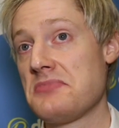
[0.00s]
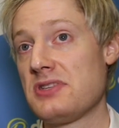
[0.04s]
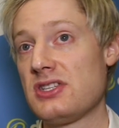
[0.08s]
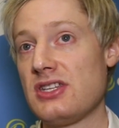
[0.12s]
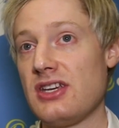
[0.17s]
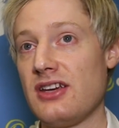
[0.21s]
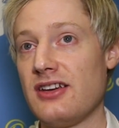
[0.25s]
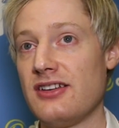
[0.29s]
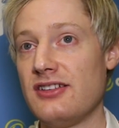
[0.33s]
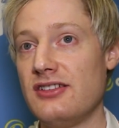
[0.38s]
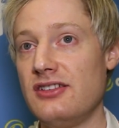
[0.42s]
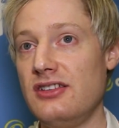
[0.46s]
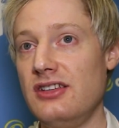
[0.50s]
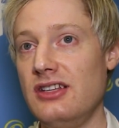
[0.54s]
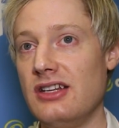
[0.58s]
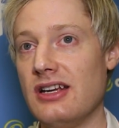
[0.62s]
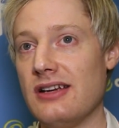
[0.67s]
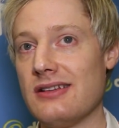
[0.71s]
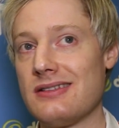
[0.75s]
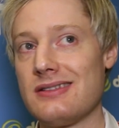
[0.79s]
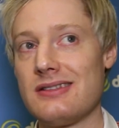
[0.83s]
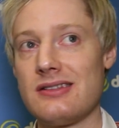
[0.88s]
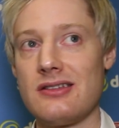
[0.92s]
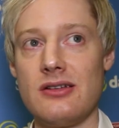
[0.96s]
So,
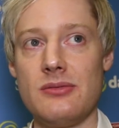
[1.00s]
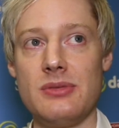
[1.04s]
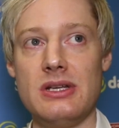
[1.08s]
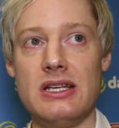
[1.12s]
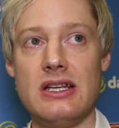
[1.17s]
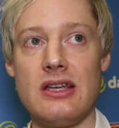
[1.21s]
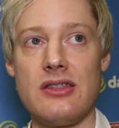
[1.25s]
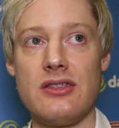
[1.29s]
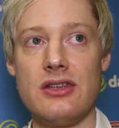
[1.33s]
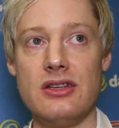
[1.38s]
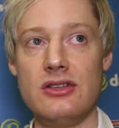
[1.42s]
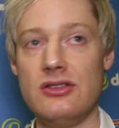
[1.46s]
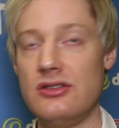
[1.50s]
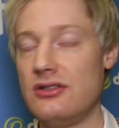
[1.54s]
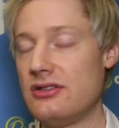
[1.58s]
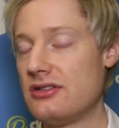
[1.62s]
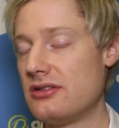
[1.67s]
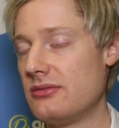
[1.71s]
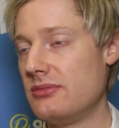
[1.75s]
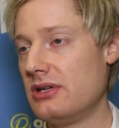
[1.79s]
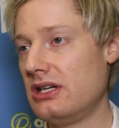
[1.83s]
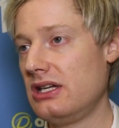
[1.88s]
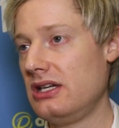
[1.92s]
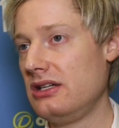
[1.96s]
it's going to be nothing new
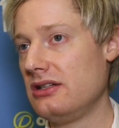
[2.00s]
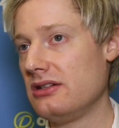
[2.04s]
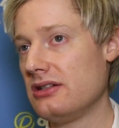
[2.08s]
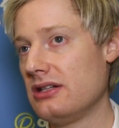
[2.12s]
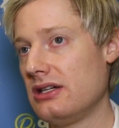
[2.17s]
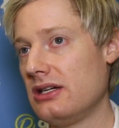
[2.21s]
to me.